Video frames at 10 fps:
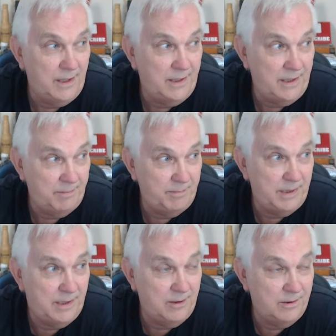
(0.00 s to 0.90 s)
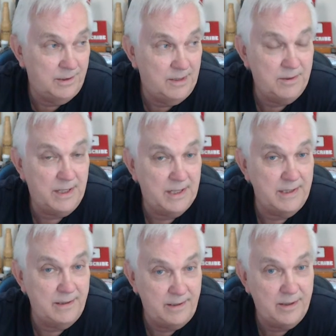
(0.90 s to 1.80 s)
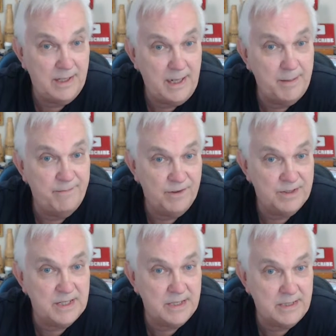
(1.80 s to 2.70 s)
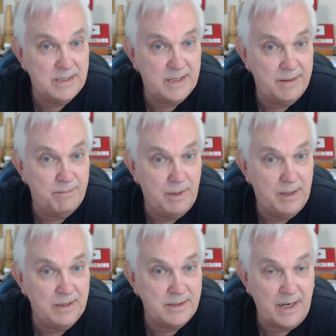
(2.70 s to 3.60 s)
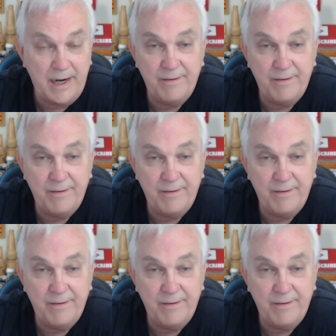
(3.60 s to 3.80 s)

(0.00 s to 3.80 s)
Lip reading: and then be going, okay, you can have them for $67.